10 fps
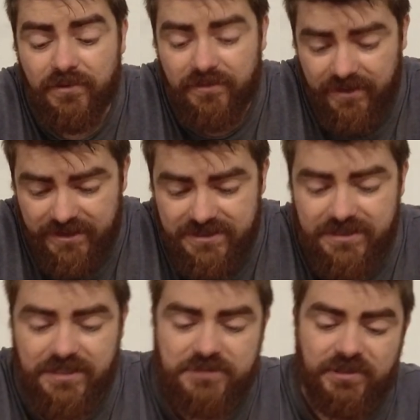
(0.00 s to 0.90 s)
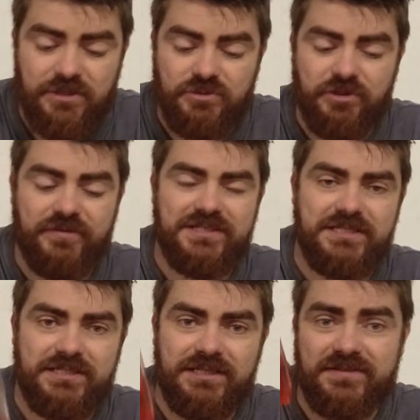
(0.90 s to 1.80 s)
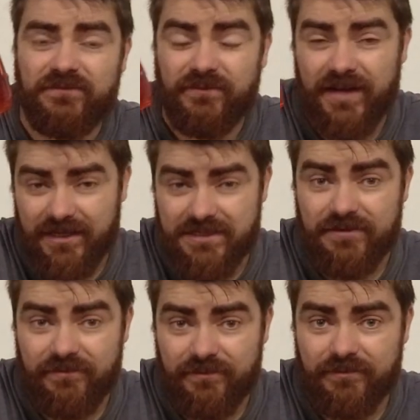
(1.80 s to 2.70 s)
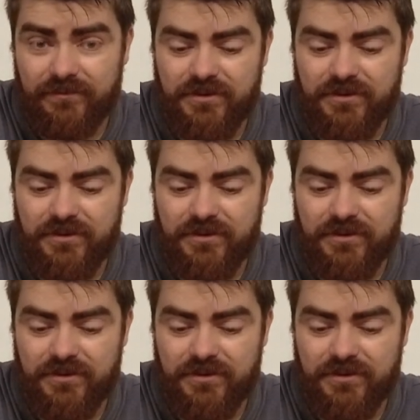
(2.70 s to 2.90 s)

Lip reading: thanks to this, because although this isn't as effective